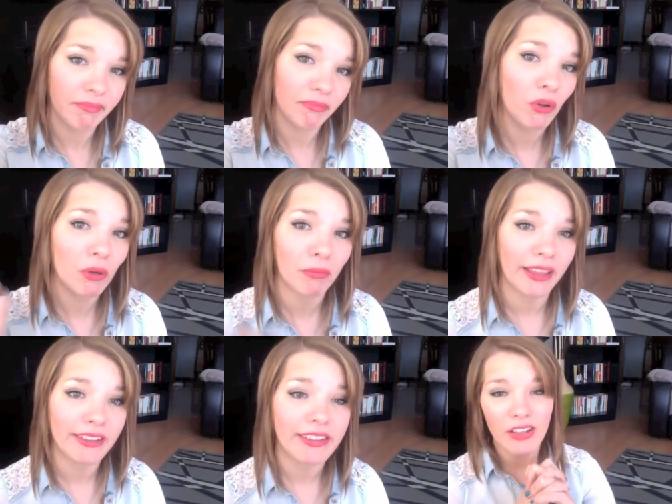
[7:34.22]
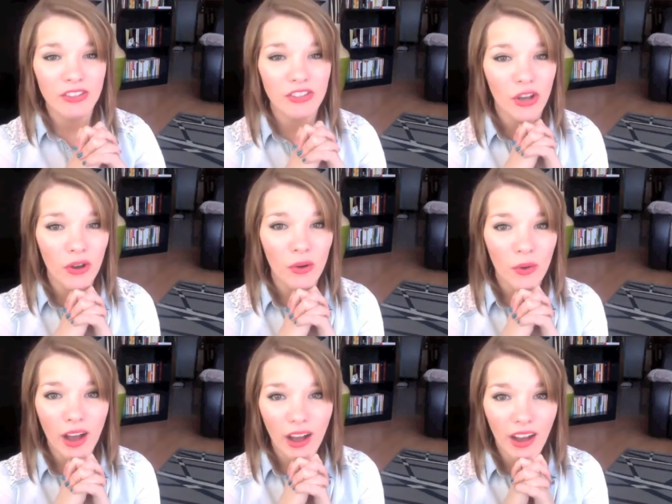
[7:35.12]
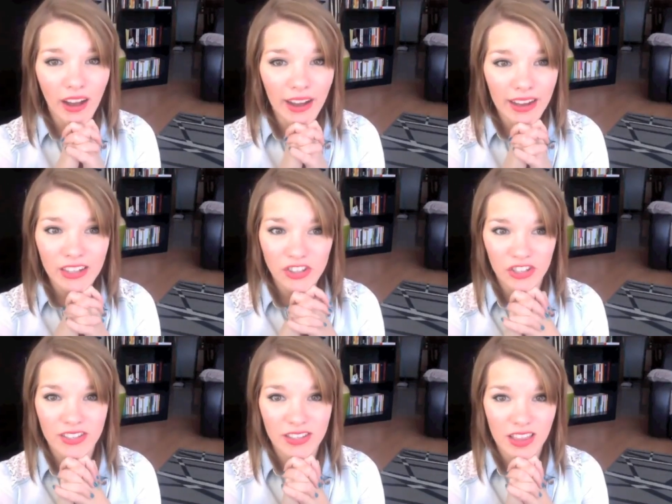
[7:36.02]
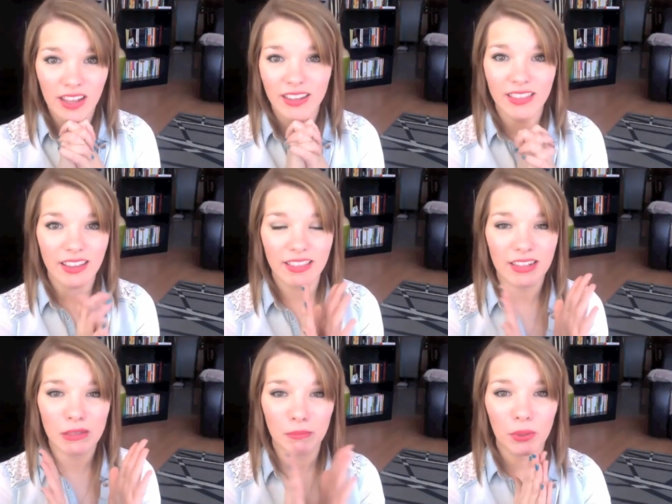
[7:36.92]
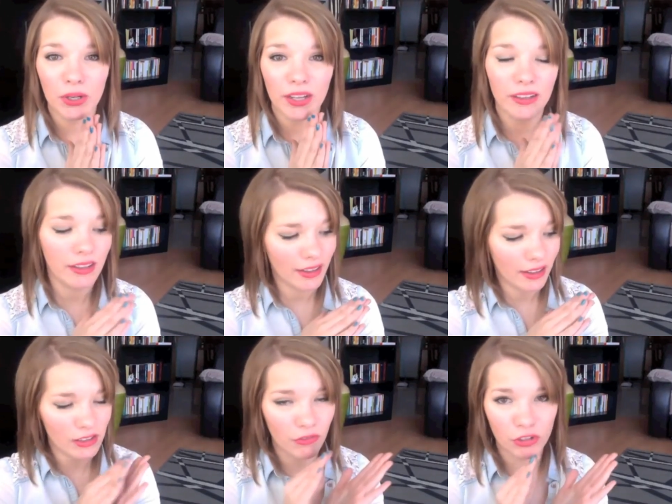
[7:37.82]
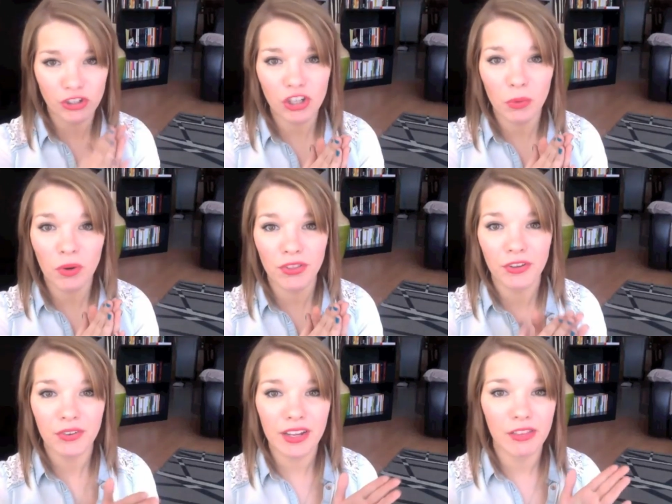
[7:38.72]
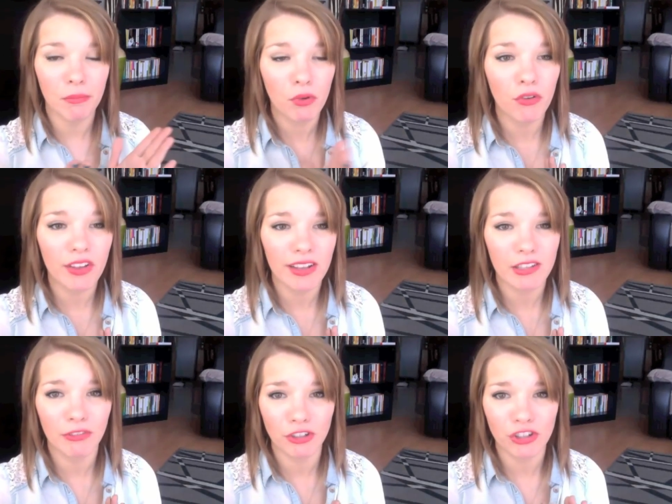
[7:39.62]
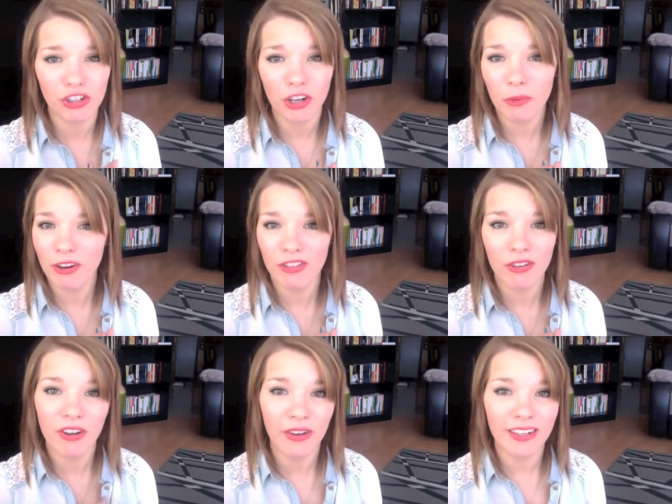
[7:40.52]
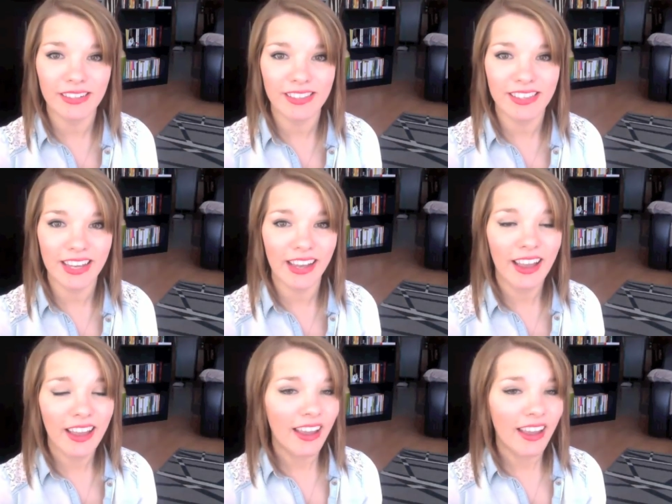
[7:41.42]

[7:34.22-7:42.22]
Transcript: no complaint. So I just think that this book is for sure worth your read. The movie is for sure worth you going to see.